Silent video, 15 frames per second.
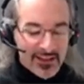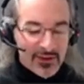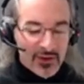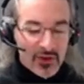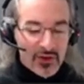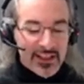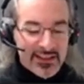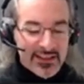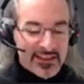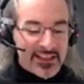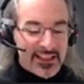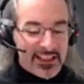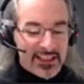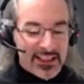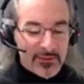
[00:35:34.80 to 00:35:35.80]
you know, it's a
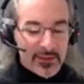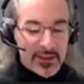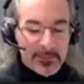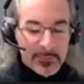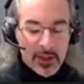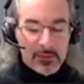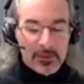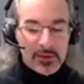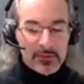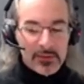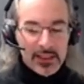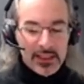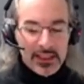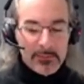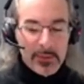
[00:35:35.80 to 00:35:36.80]
Seeley-DeWitt
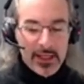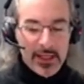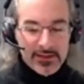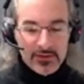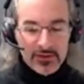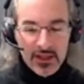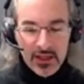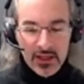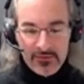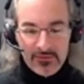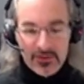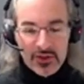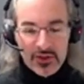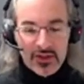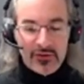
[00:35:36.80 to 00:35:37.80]
problem. It depends on the
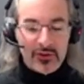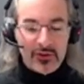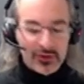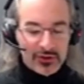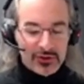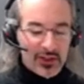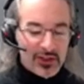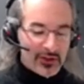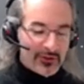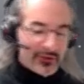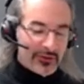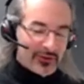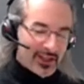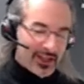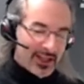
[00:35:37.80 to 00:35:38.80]
curvatures, on the
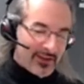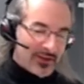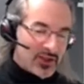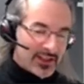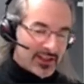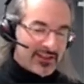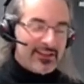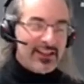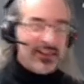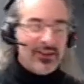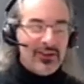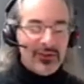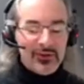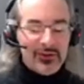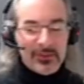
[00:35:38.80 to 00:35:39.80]
torus curvature is
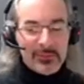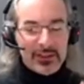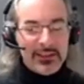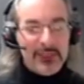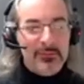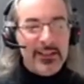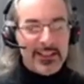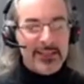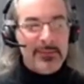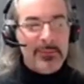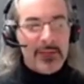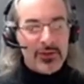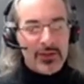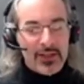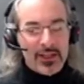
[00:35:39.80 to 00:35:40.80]
zero, so the perturbative
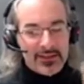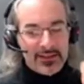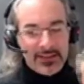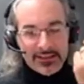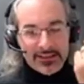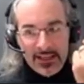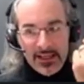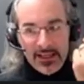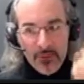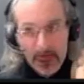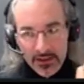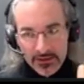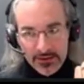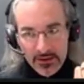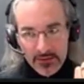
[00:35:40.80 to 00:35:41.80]
expansion has literally
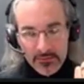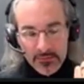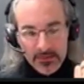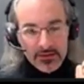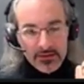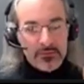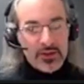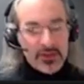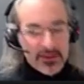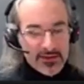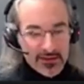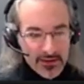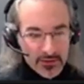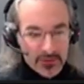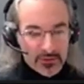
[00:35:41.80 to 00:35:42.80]
one term, which
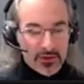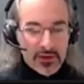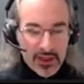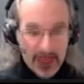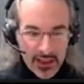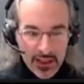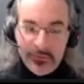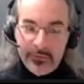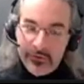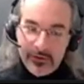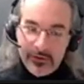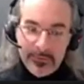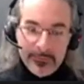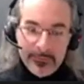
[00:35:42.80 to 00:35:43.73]
is its Q to the 3 halves.